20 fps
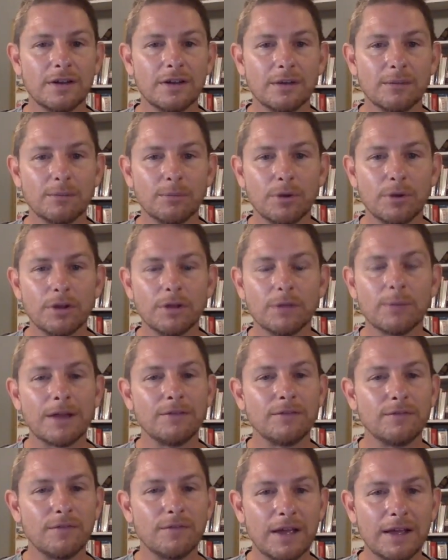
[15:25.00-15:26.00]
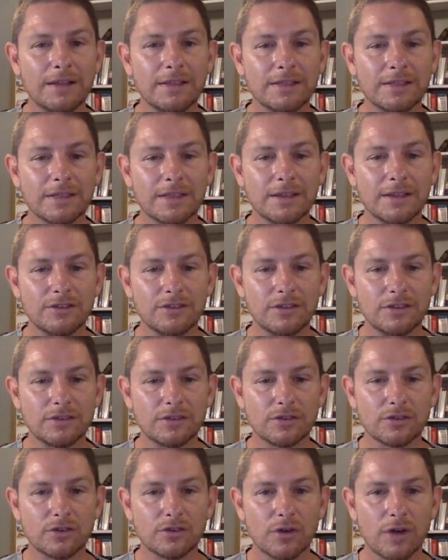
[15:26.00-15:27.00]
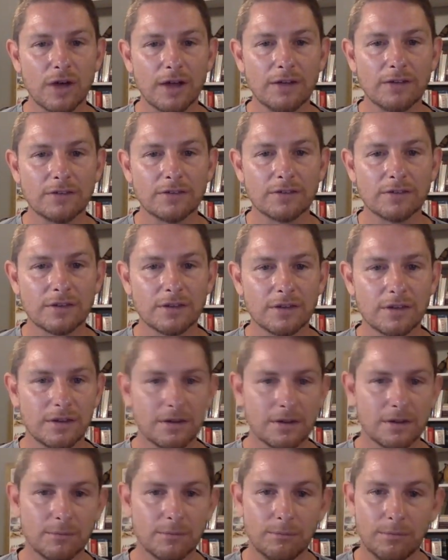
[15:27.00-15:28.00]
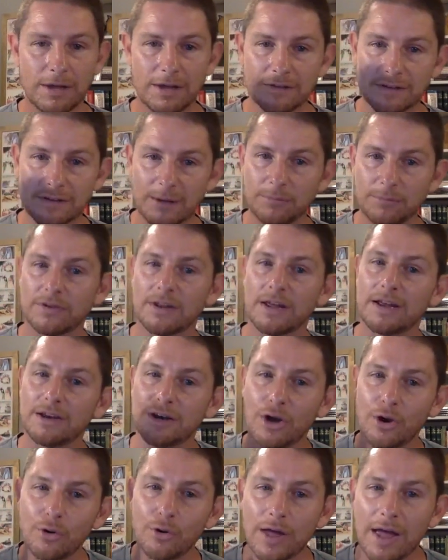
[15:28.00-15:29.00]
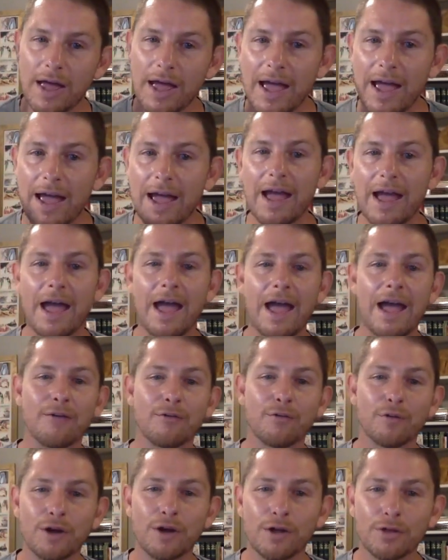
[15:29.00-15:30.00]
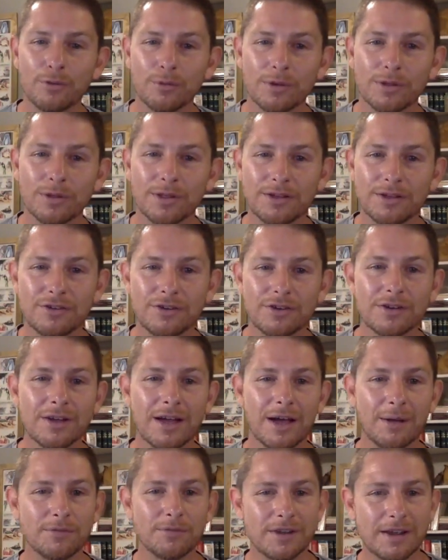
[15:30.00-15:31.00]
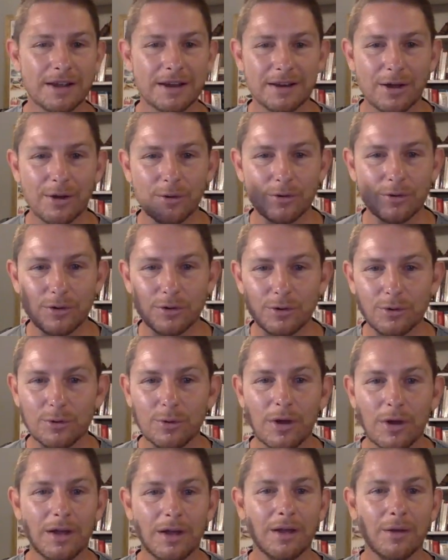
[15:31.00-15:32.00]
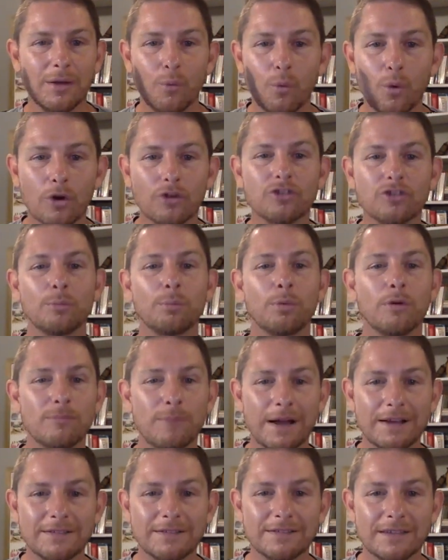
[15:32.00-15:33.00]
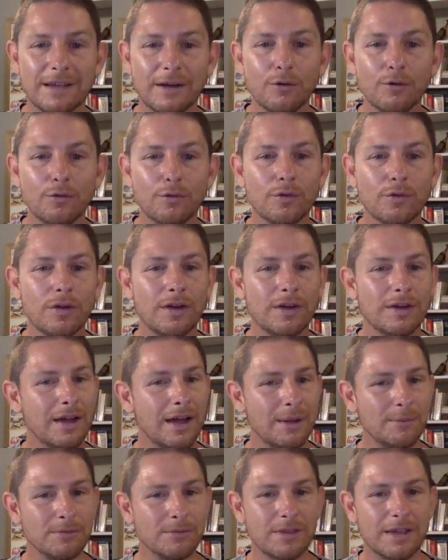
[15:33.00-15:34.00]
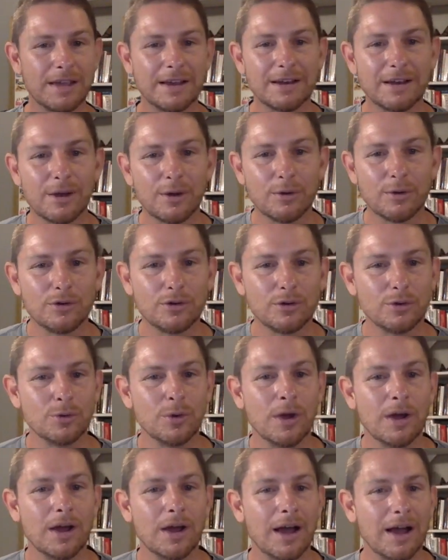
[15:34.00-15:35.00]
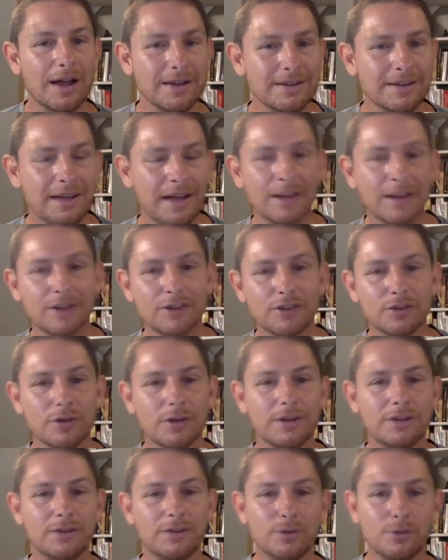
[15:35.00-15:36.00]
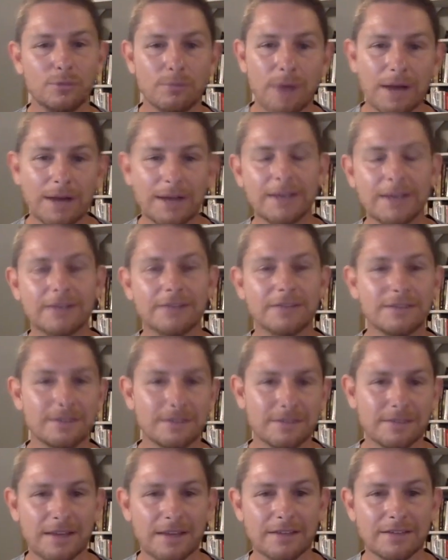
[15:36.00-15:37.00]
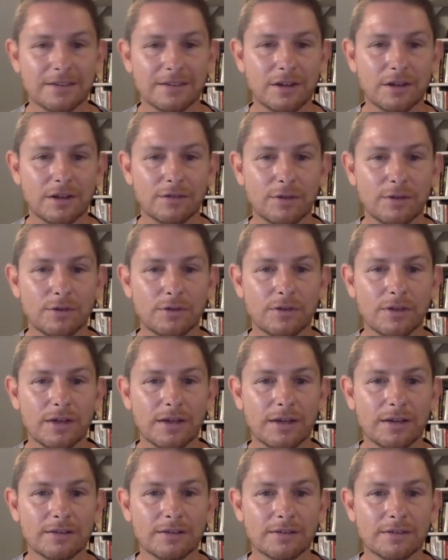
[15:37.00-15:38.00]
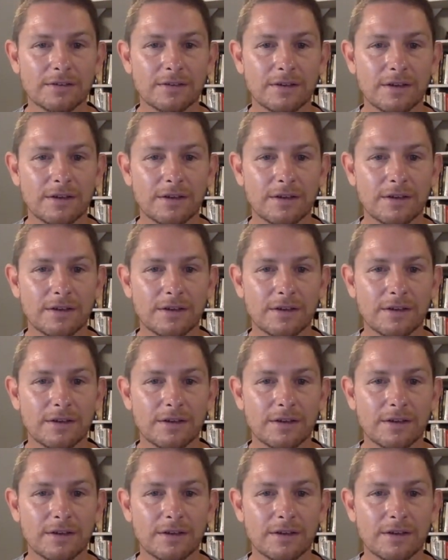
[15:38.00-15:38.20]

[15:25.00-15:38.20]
putting my faith in jesus christ means i'm saying no to every other religion i'm saying no to worship of myself I'm saying no to idolatry, to money and success and all of those things.